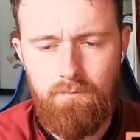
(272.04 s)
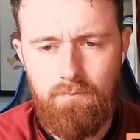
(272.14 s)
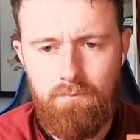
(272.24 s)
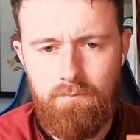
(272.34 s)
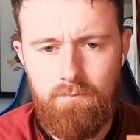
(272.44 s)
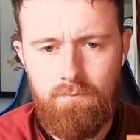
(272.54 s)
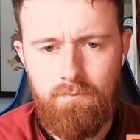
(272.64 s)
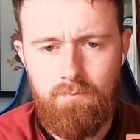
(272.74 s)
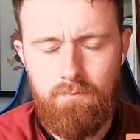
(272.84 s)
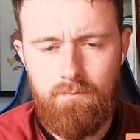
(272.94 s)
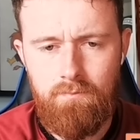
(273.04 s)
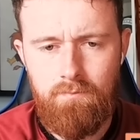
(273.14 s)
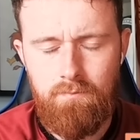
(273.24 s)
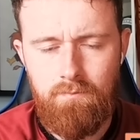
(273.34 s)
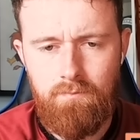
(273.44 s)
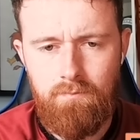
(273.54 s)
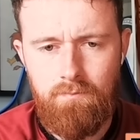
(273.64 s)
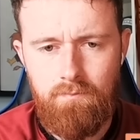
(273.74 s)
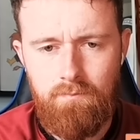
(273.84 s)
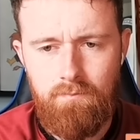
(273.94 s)

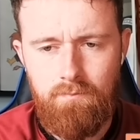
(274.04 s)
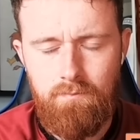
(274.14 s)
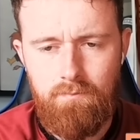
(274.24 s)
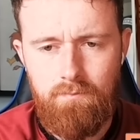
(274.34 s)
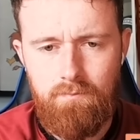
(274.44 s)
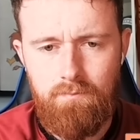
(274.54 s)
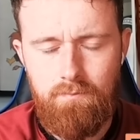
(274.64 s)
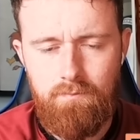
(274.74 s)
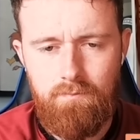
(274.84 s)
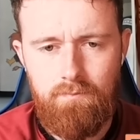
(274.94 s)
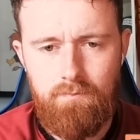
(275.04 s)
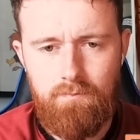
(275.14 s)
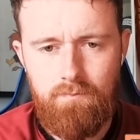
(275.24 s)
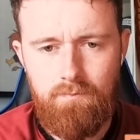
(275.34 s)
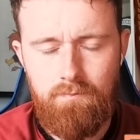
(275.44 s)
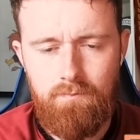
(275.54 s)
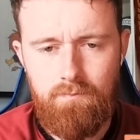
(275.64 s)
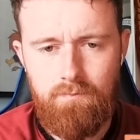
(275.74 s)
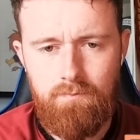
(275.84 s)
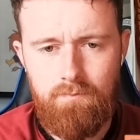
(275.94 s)

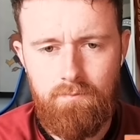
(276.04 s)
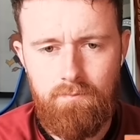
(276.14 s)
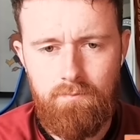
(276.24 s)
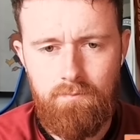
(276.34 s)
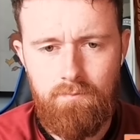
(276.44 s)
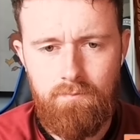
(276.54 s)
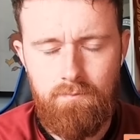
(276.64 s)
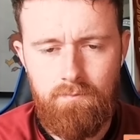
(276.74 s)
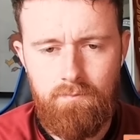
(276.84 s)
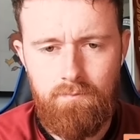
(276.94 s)
The person shown says nothing.